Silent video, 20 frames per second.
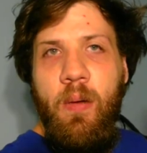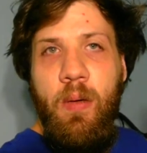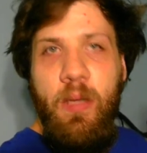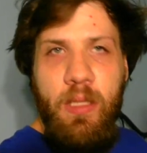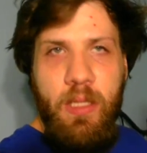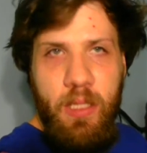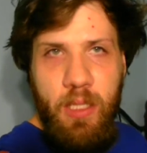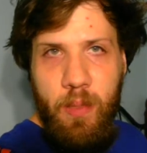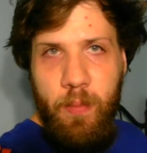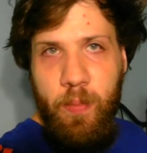
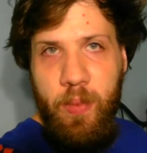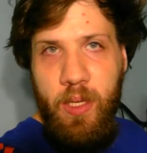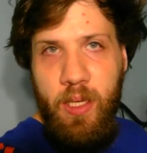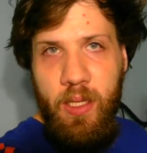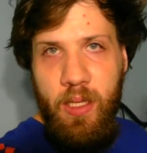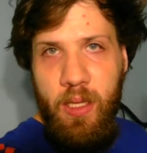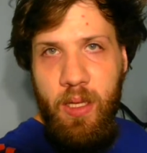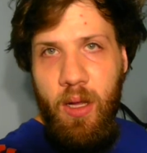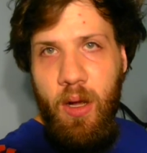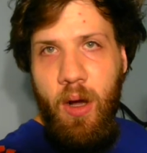was
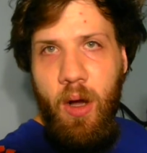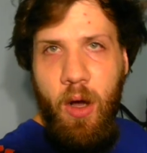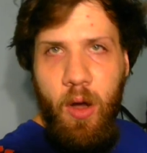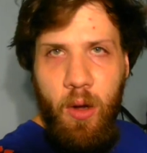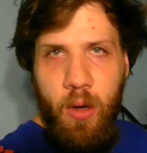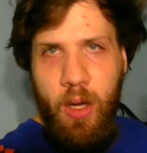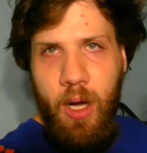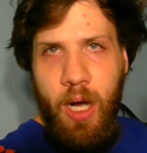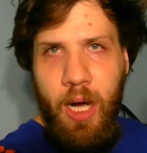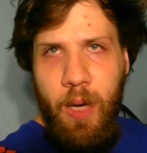typically
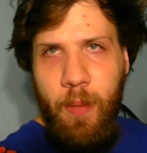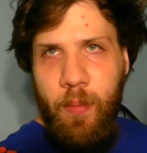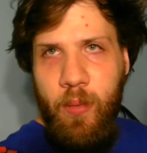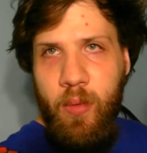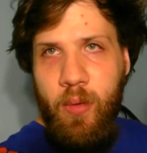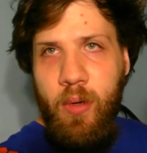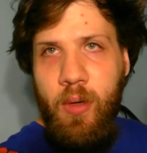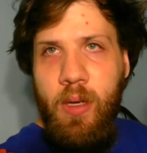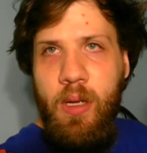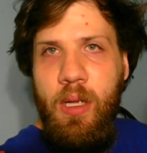all
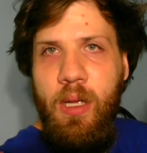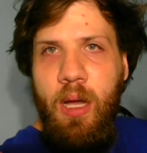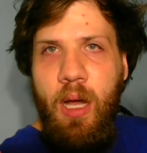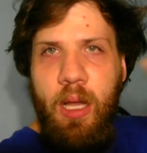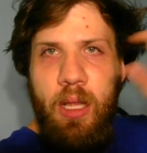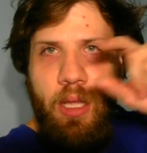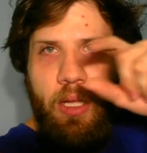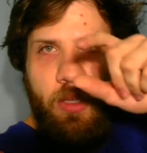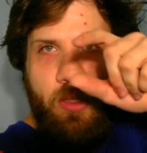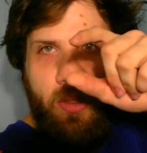copper
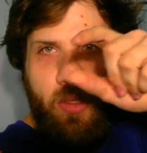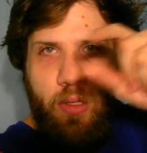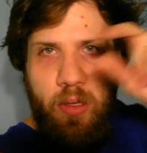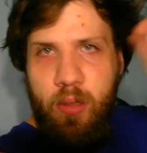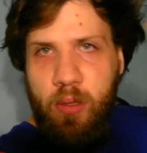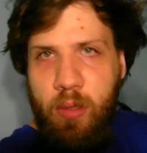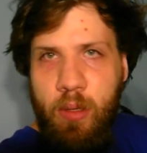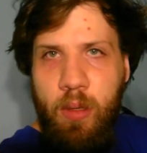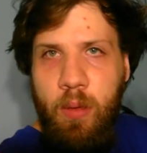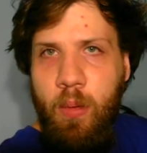
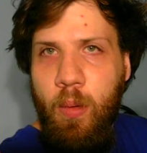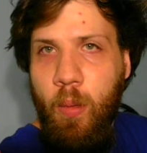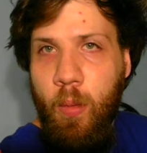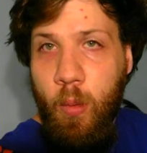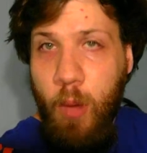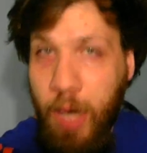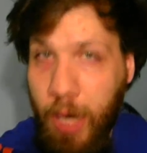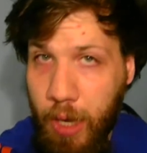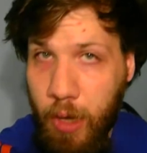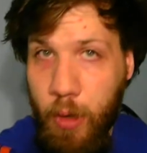electrical
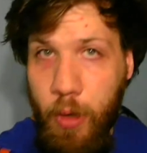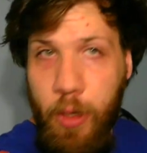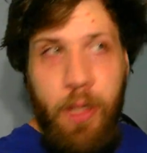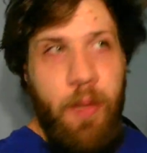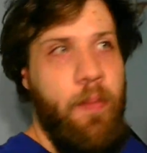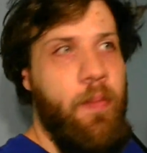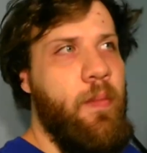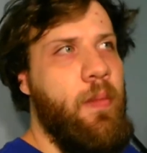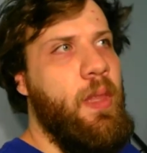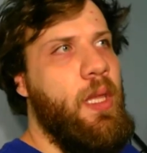wiring.
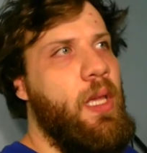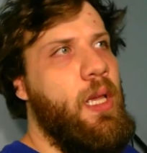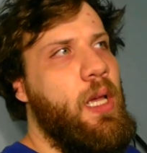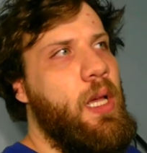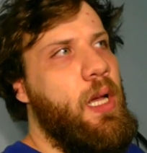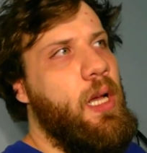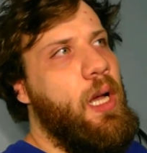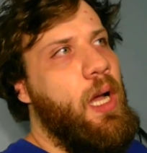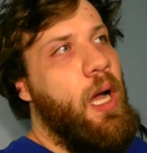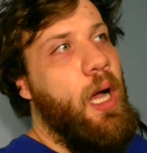
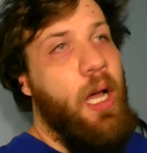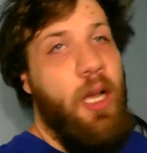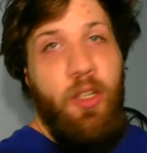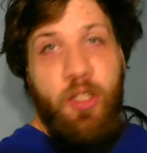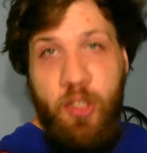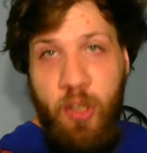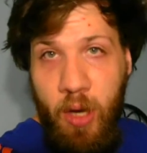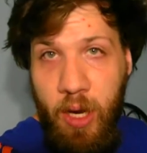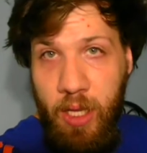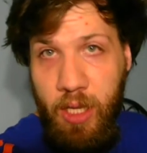A
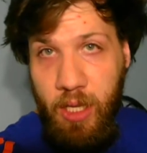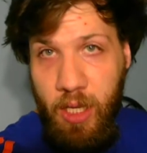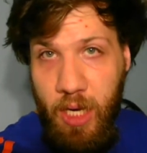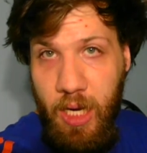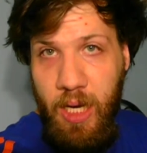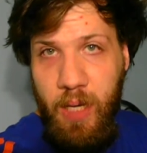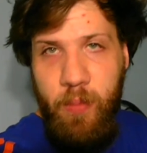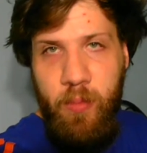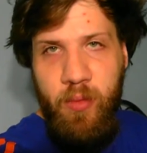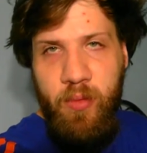stranded
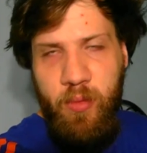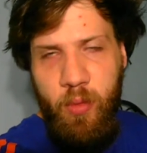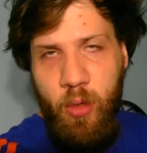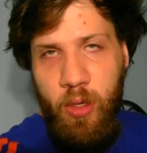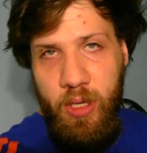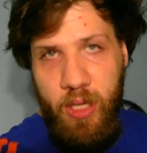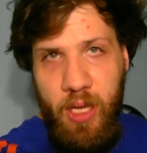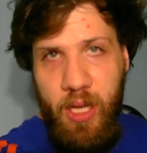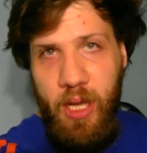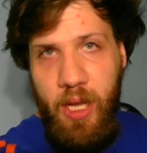copper,
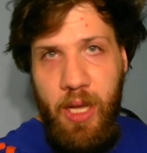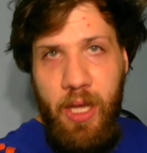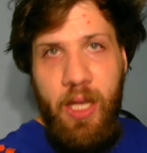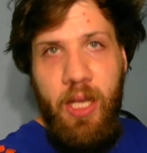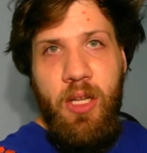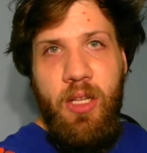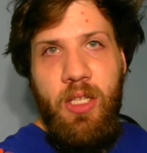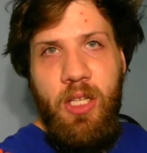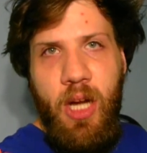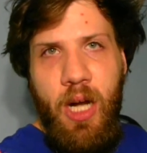14
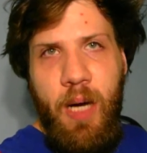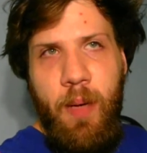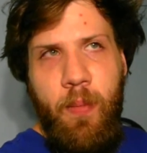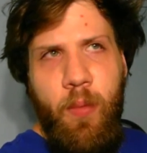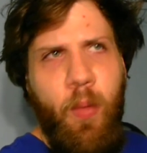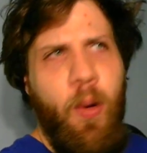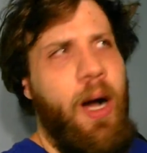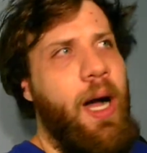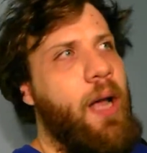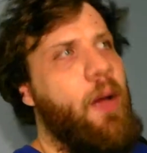gauge
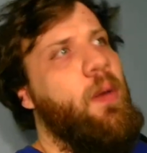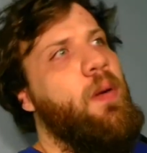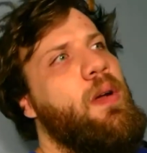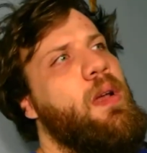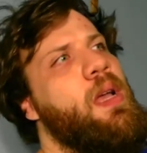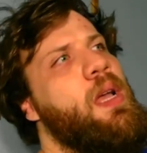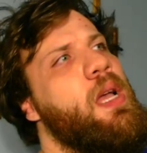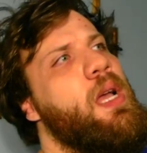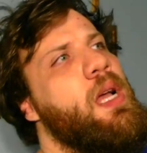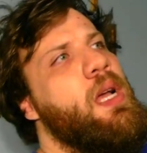copper wire.
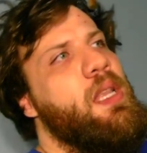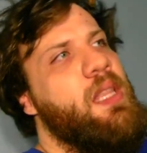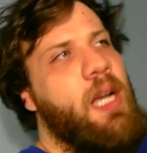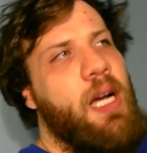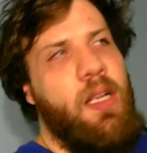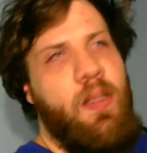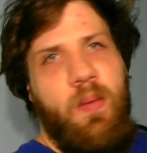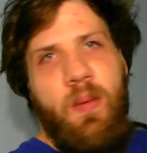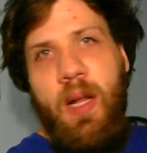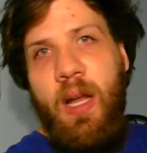
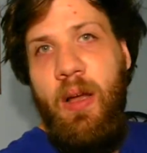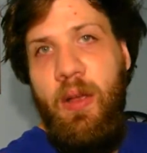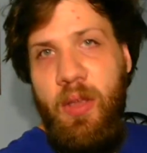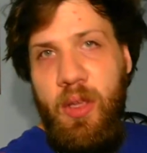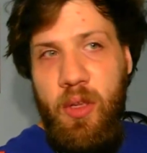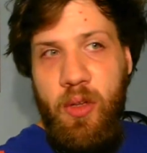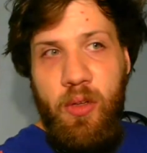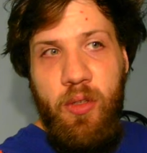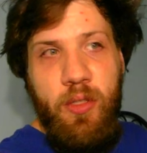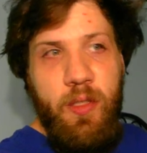That's what I
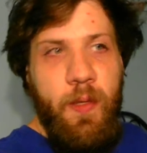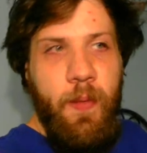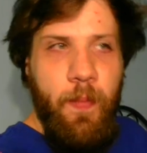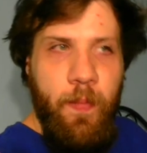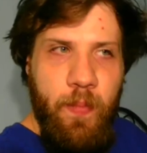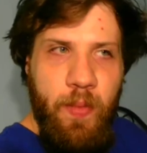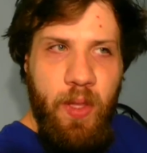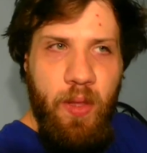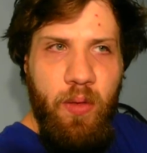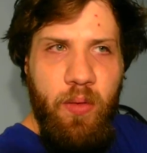use
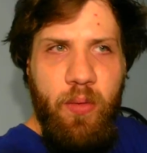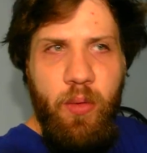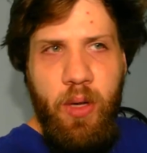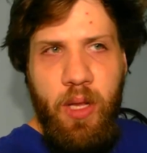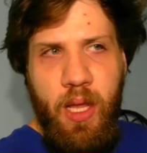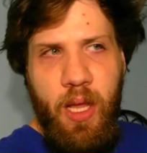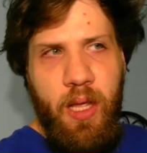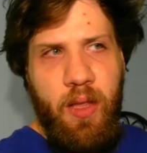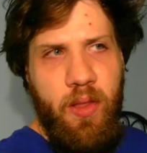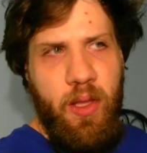for
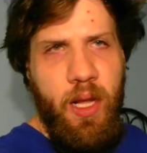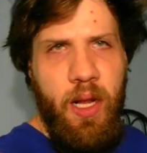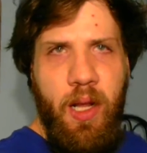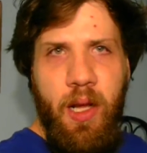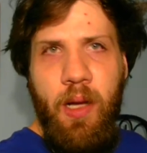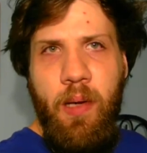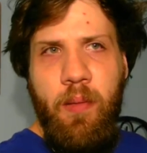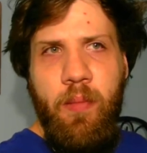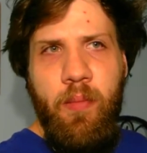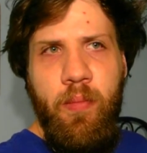the antenna.
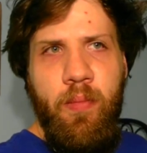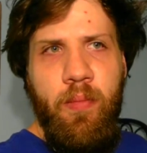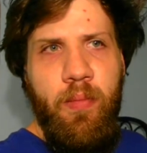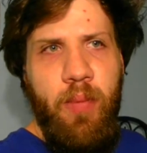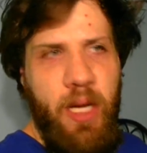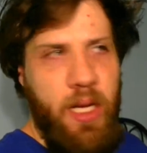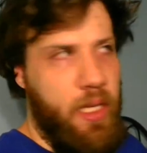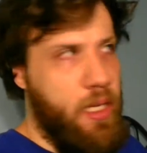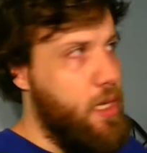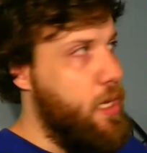
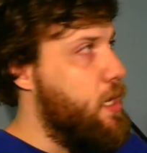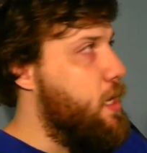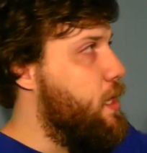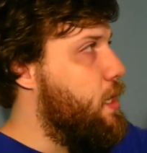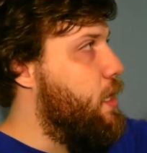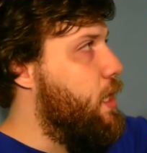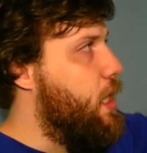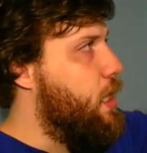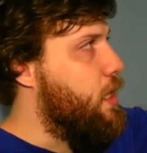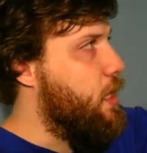But
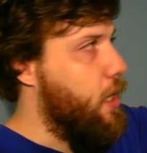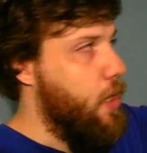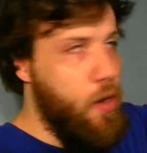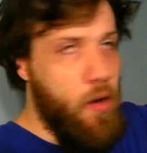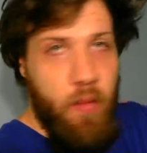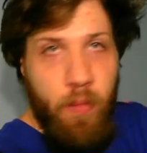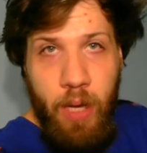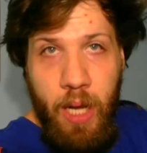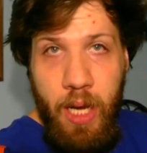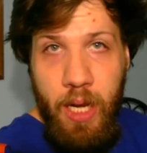the
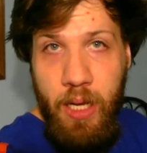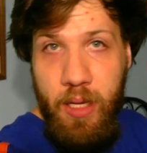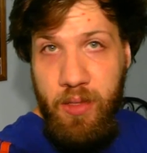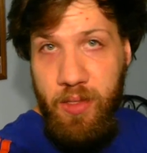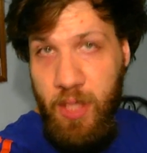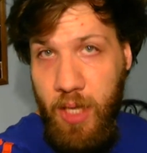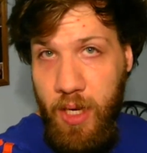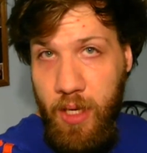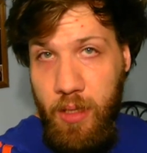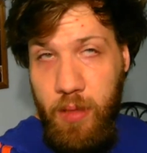homemade
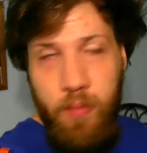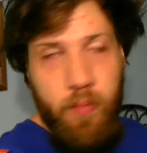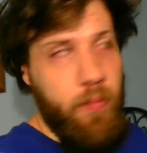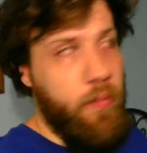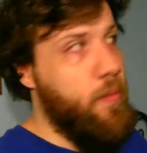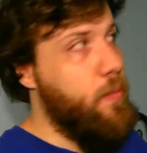antenna